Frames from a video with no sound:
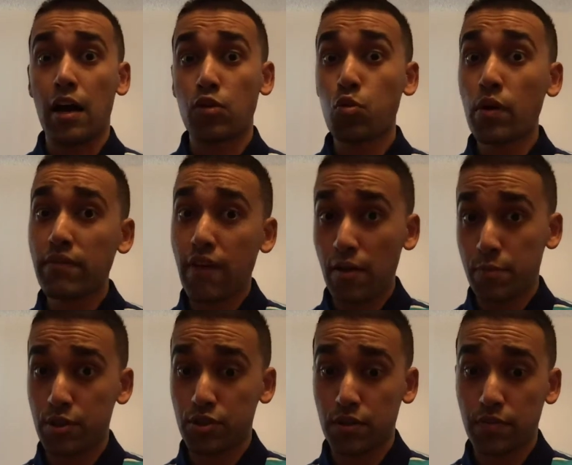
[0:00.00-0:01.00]
25
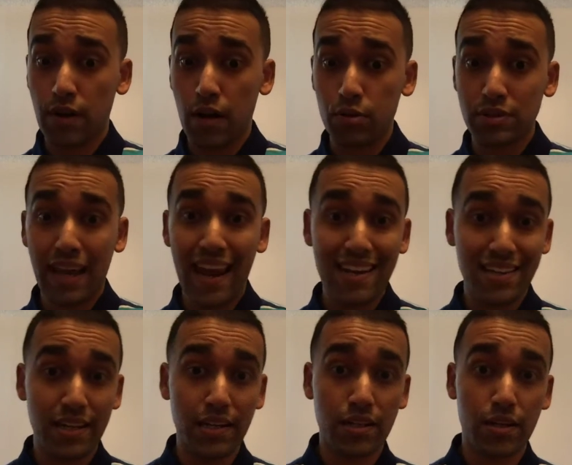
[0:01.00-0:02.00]
personal fouls,
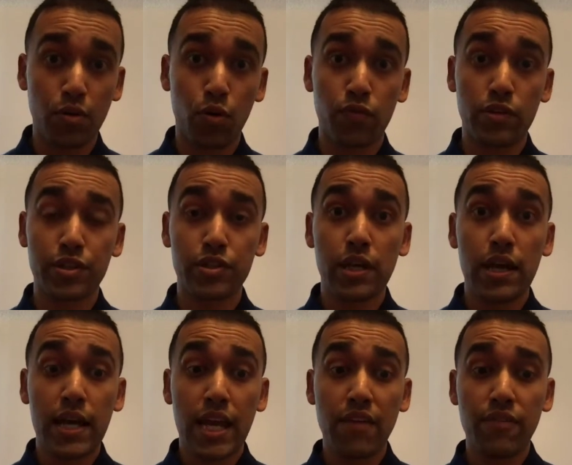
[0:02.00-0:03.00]
18 turnovers,
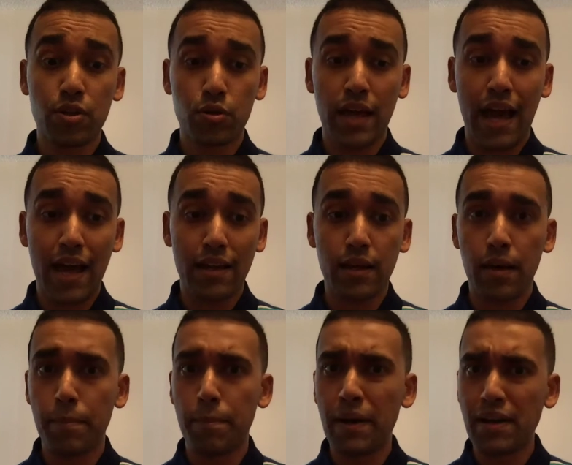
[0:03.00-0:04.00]
even though they had a
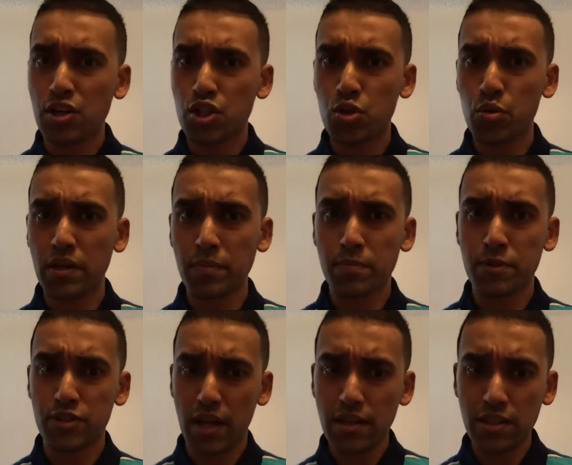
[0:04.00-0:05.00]
better shooting
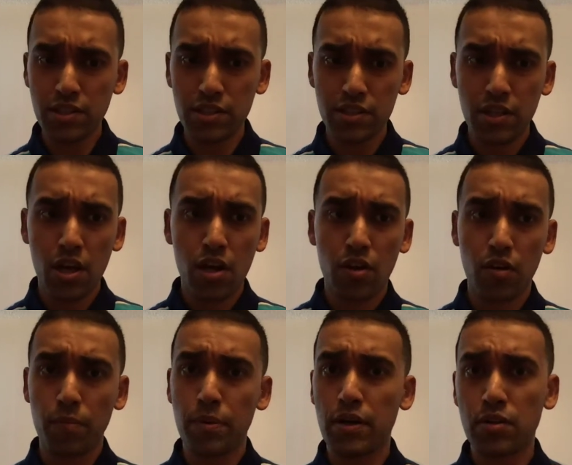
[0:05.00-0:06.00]
percentage.
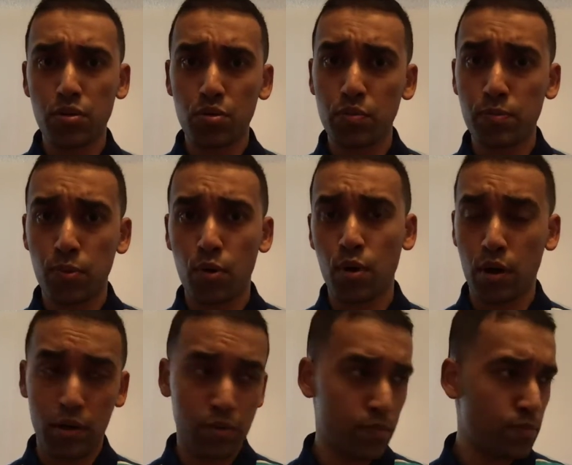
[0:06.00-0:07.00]
Compared to
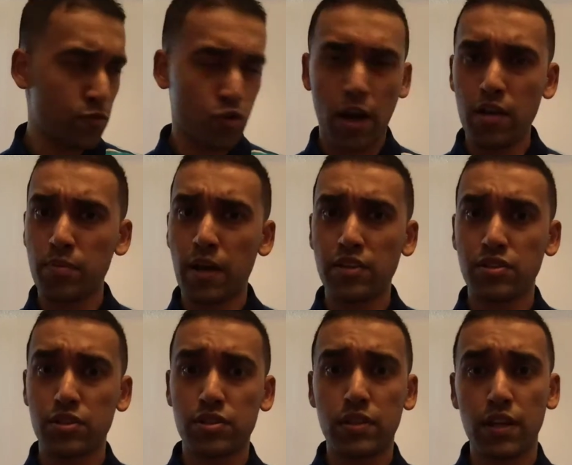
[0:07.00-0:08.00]

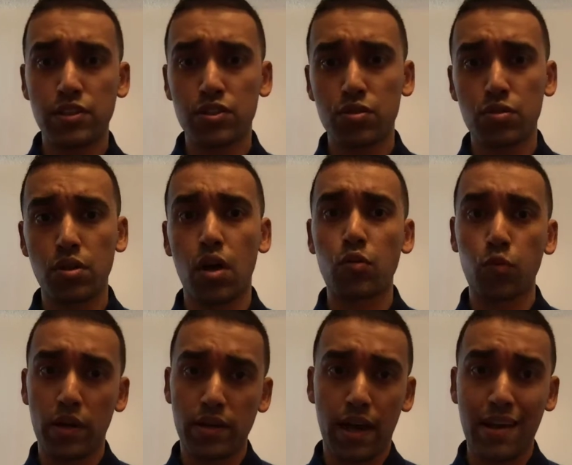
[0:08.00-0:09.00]
Trailblazers, they just could not
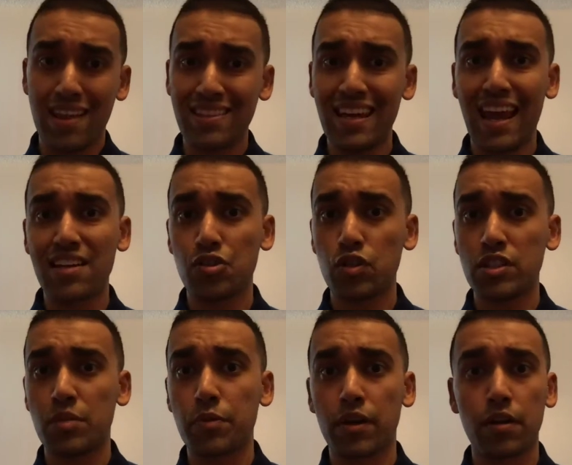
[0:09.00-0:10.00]
win. And at the end,
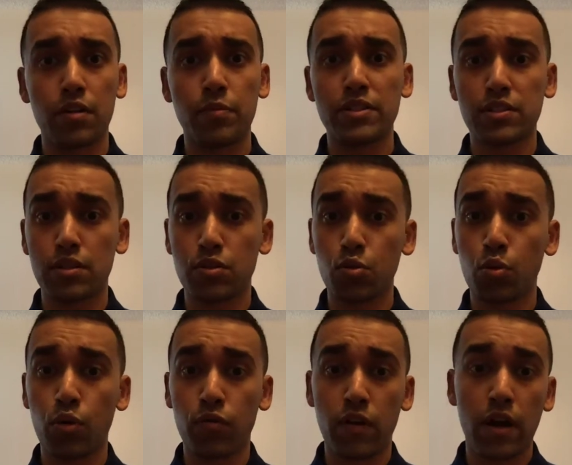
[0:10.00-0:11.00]
CJ McCollum basically took
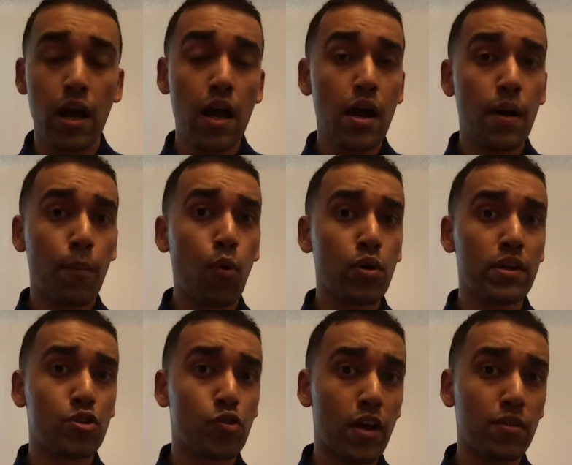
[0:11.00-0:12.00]
over.
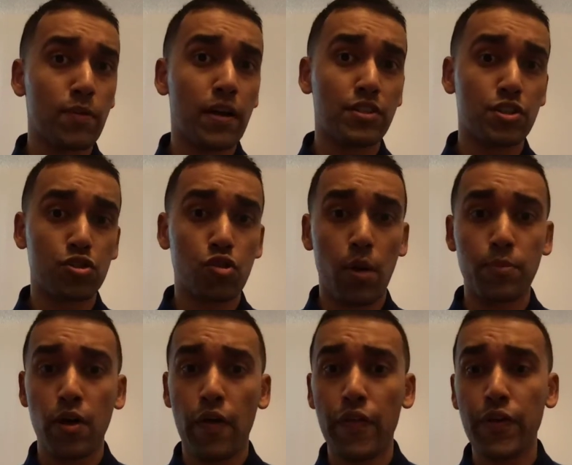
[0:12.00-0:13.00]
Portland Trailblazers dropped
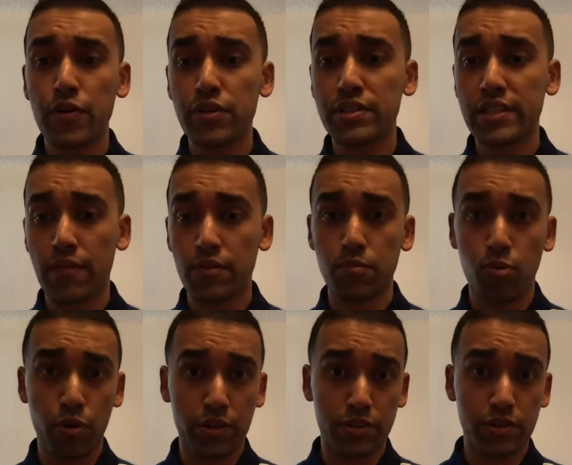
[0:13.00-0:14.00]
37
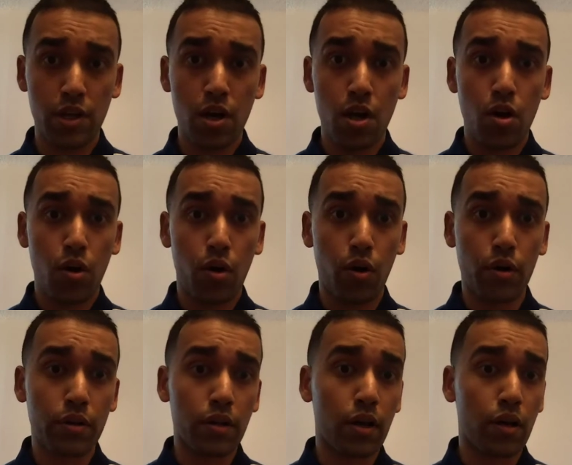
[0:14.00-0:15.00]
points
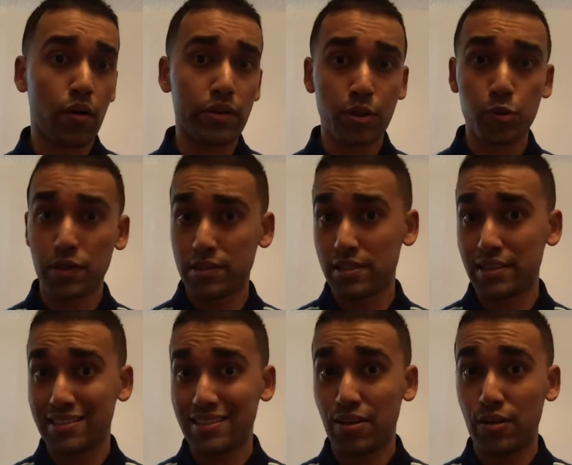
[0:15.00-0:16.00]
on the
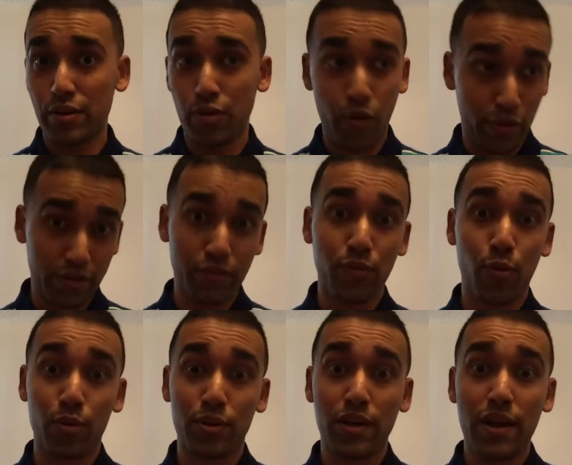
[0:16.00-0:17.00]
Grizzlies on the
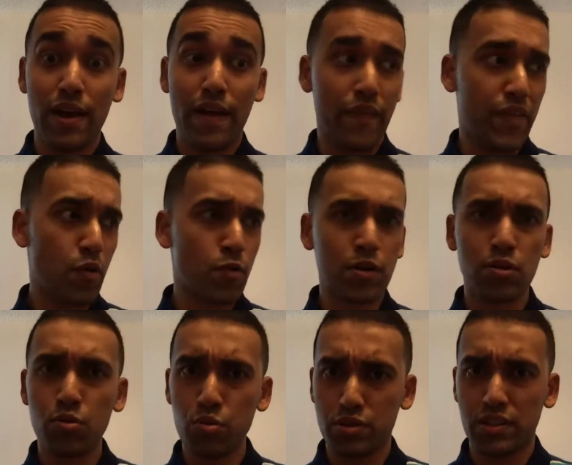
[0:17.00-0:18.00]
fourth. They were
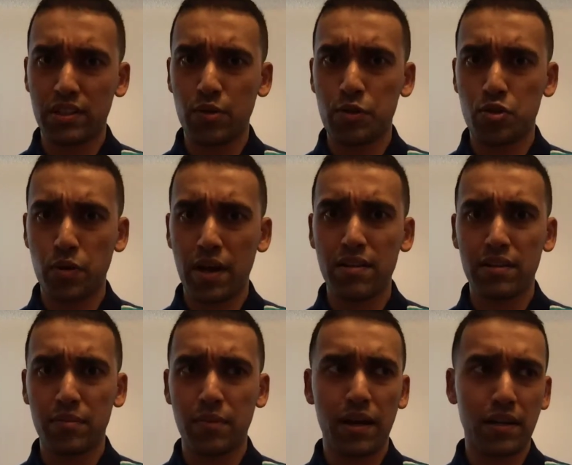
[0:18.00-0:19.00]
losing. They were trailing
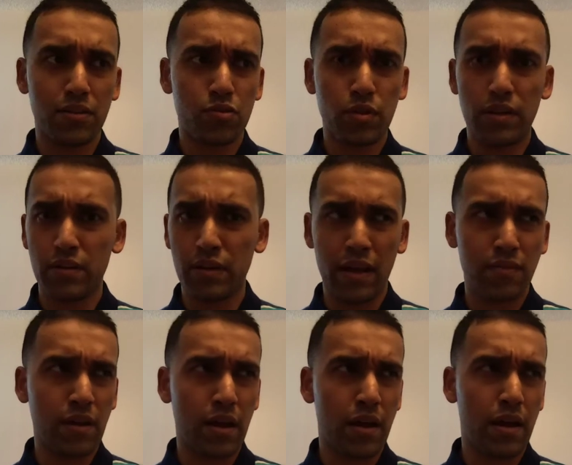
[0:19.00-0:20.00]
by three, at
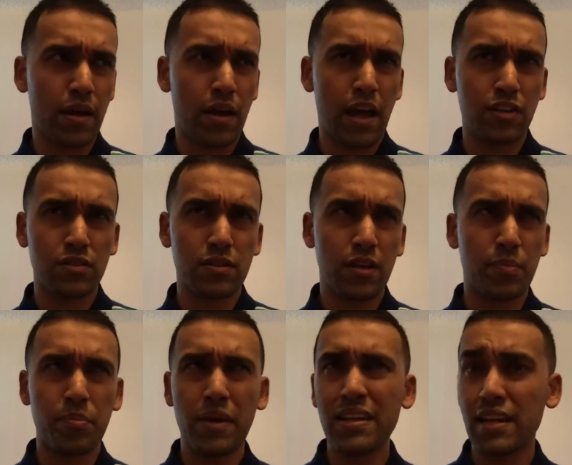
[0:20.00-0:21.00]
as
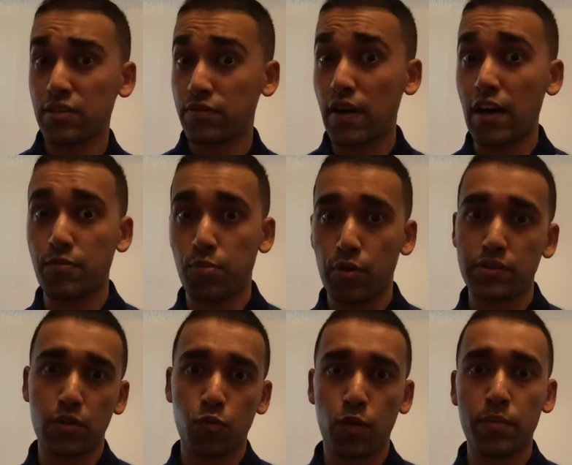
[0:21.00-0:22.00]
many as 5 points
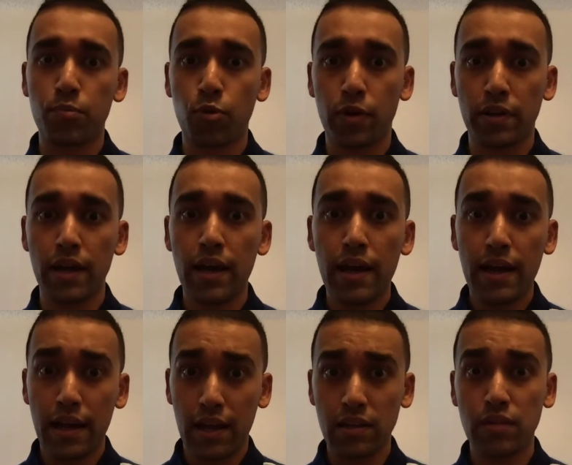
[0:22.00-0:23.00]
at one point
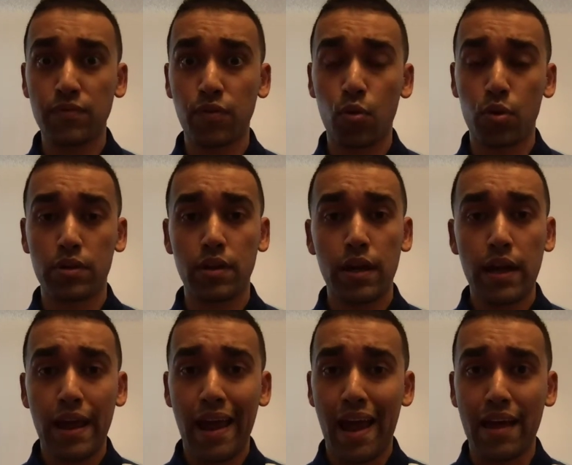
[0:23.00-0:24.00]
in the fourth.
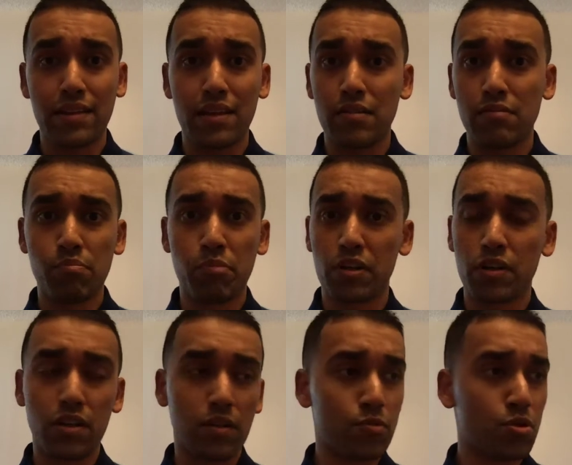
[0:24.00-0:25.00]
And then
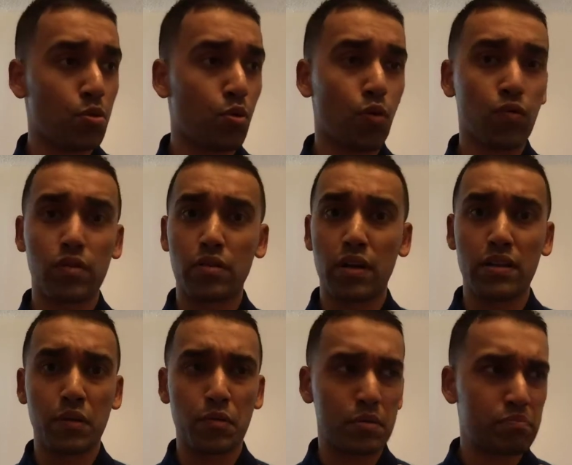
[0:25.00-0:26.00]
McCollum took over, and they
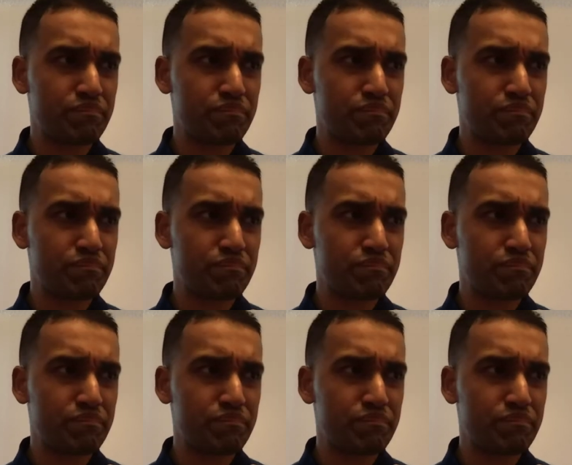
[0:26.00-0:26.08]
were